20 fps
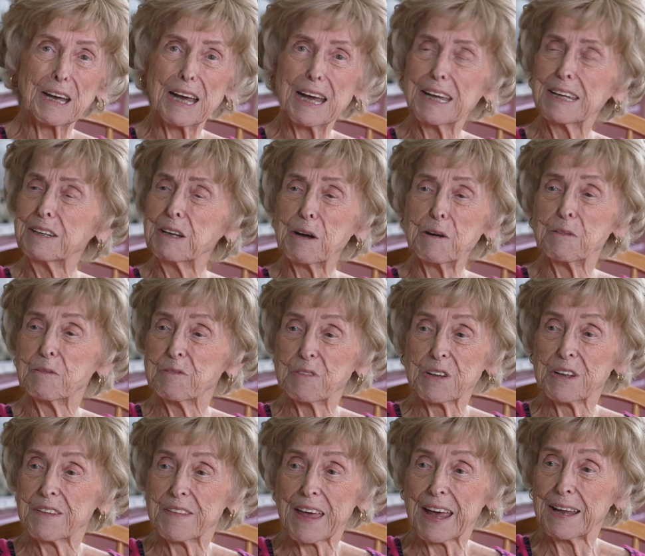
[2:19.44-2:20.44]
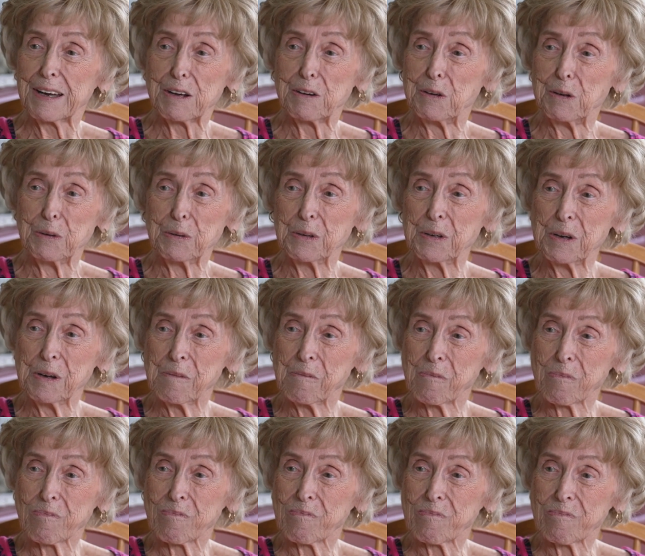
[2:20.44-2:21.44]
I don't feel that old.
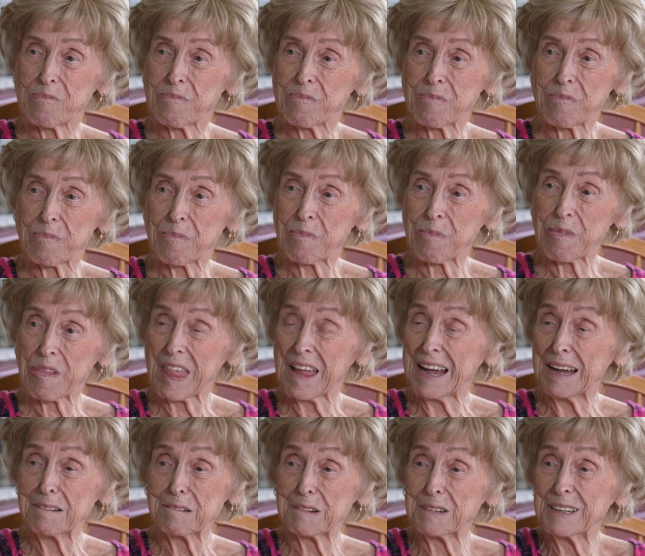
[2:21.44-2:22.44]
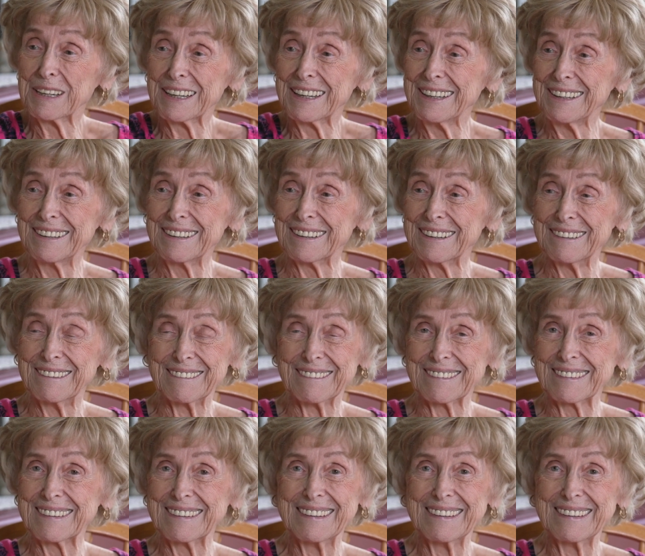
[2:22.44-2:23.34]
I really don't,